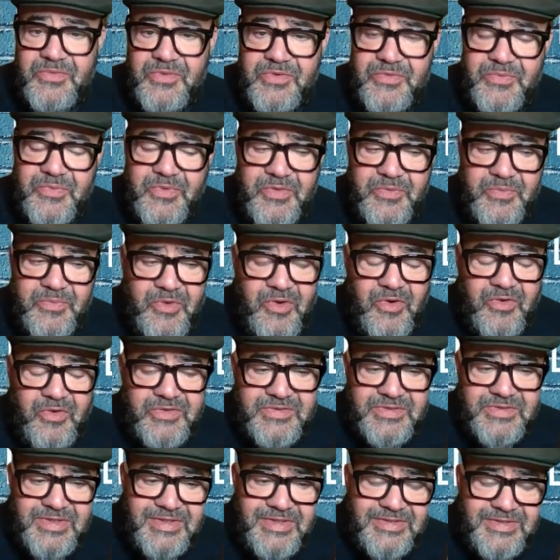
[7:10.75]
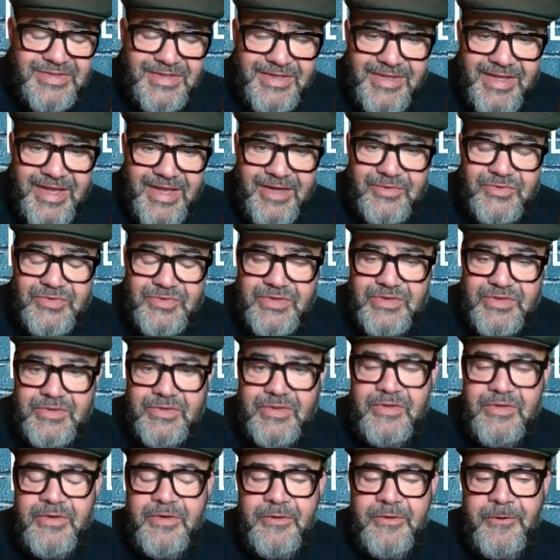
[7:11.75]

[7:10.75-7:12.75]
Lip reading: You got 60,000